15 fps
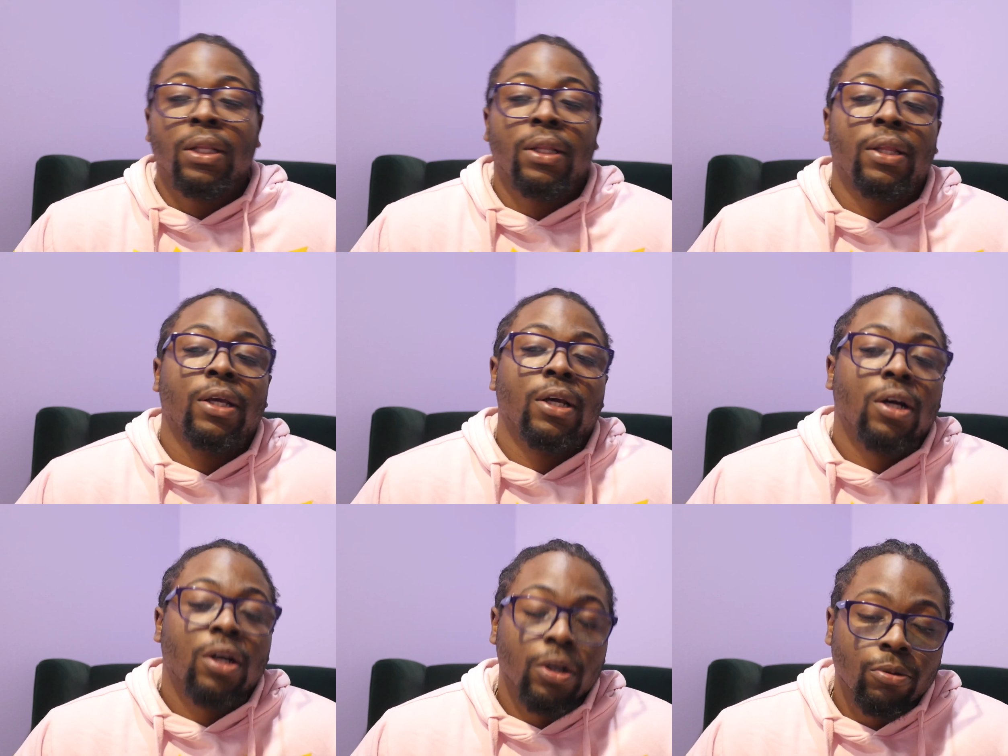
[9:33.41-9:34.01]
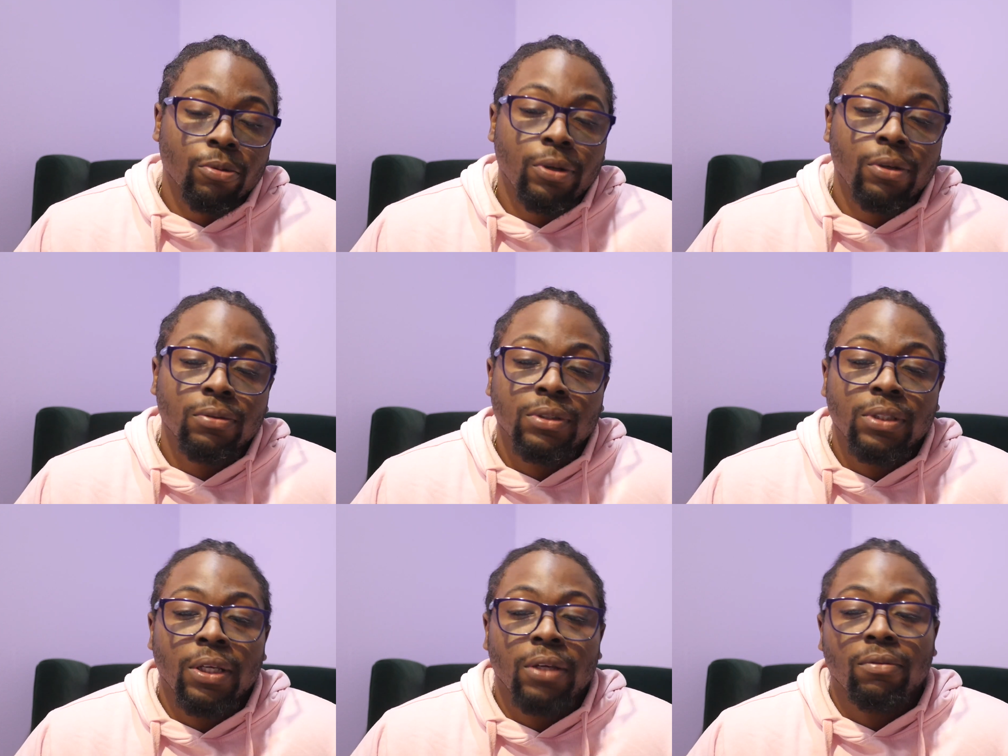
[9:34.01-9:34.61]
They are reef
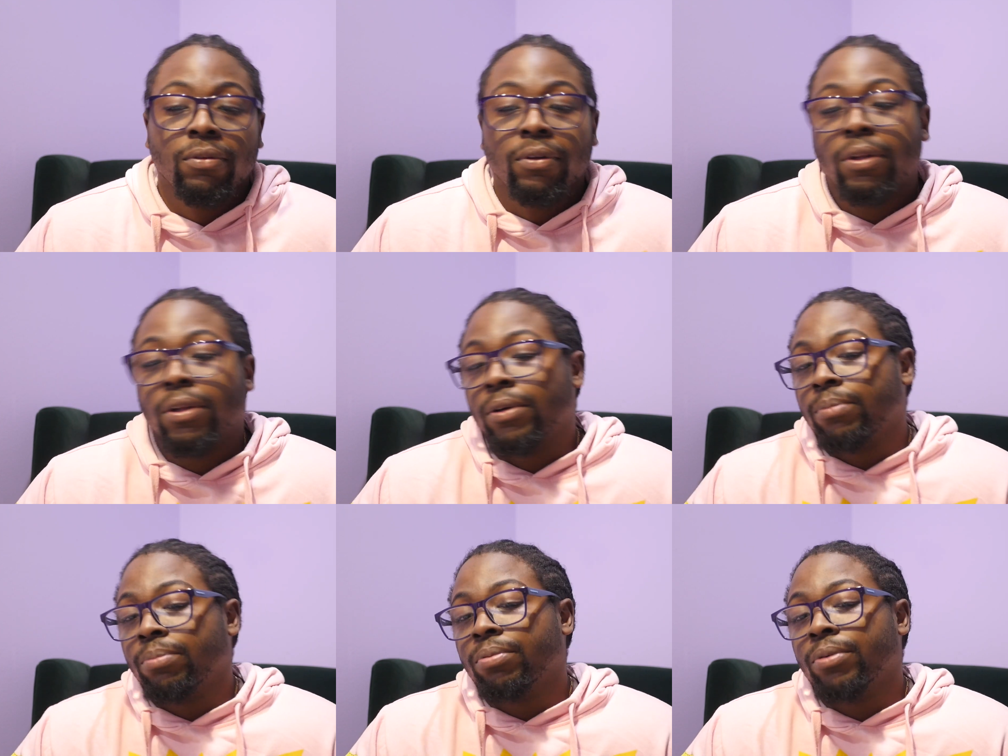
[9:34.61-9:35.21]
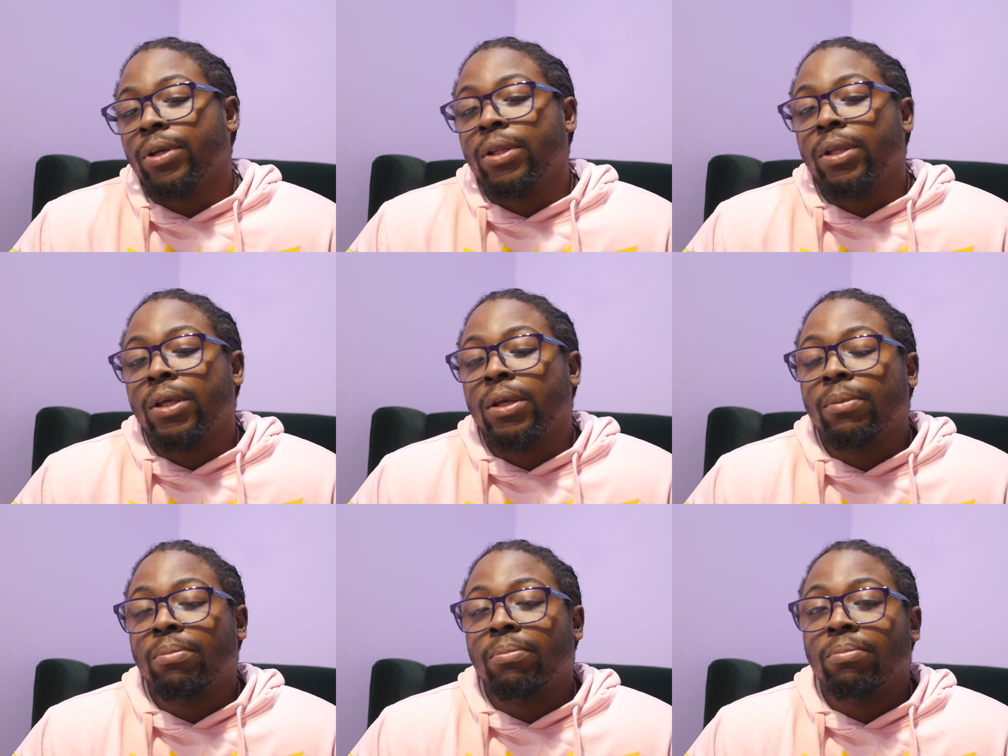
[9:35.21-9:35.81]
safe, they're
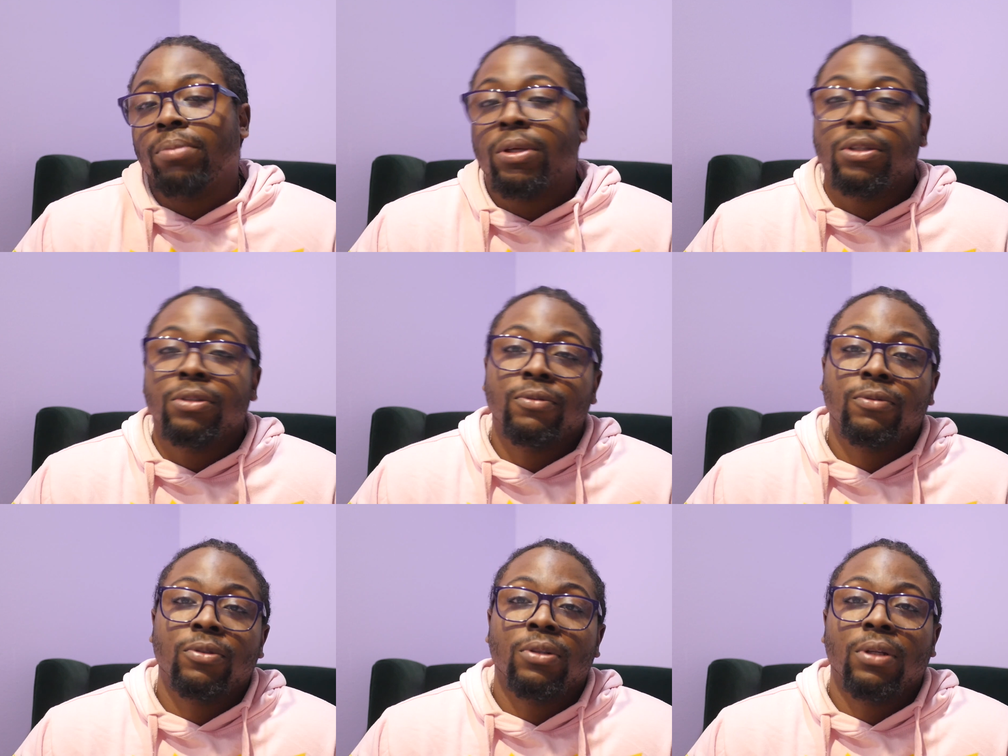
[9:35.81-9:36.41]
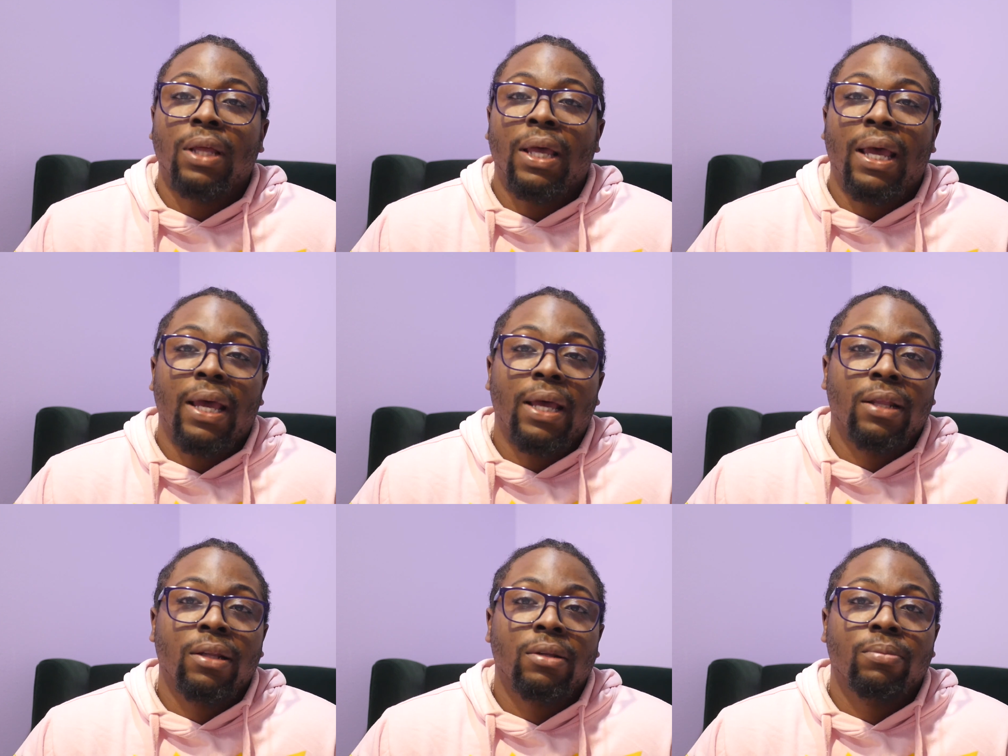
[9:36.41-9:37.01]
pretty peaceful
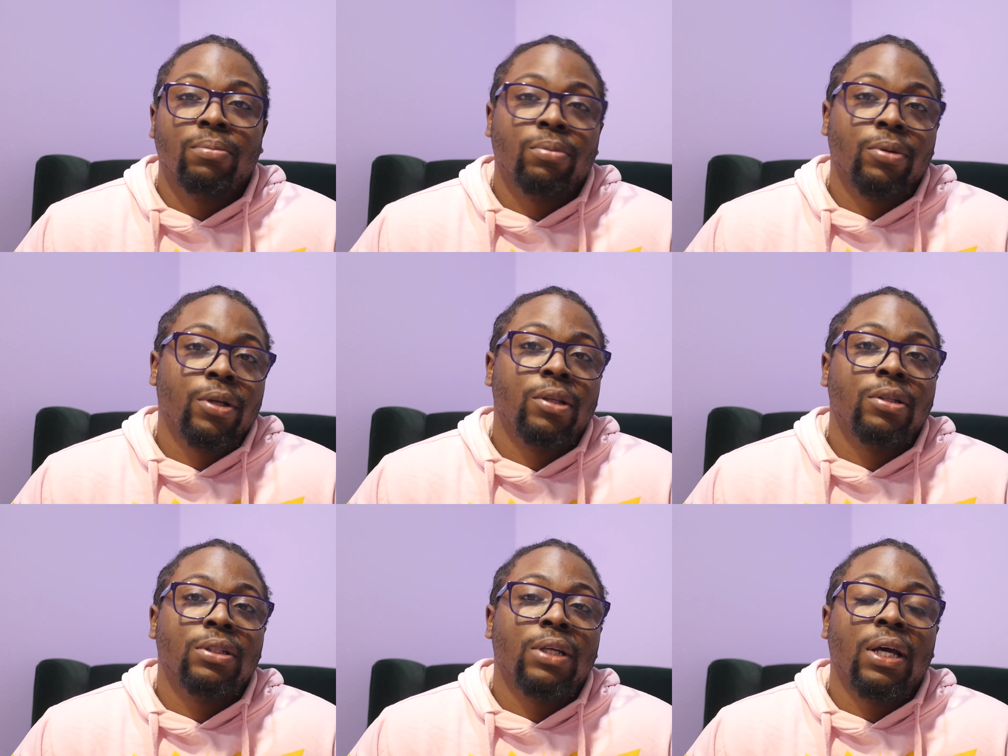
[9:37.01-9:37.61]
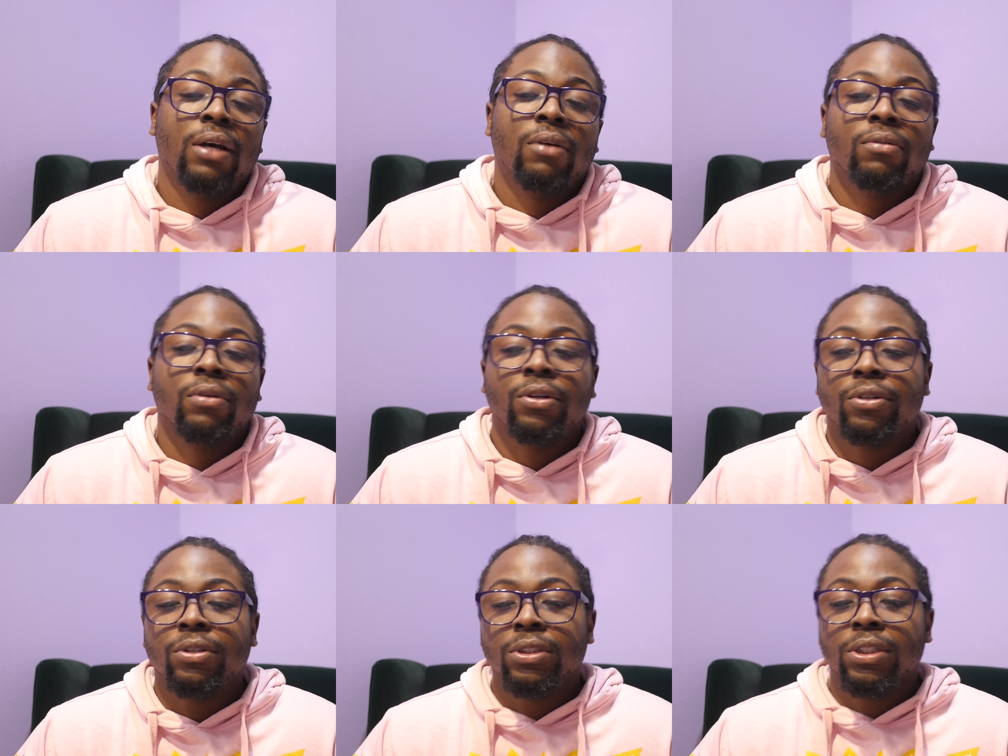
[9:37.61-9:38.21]
and pretty to have
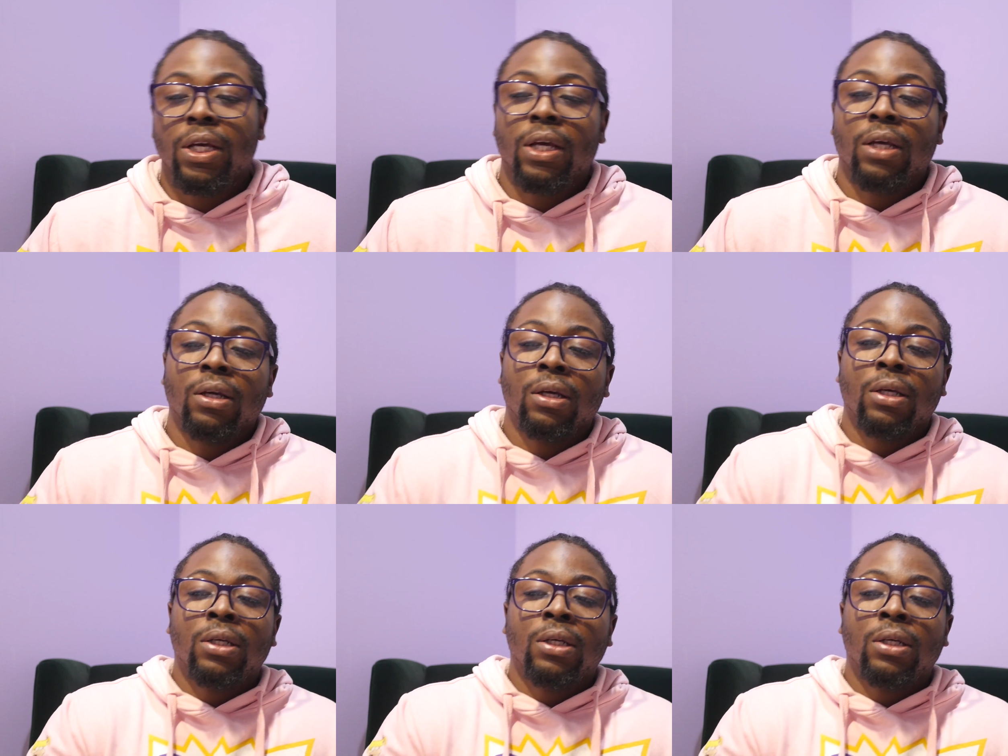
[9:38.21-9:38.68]
in your tank.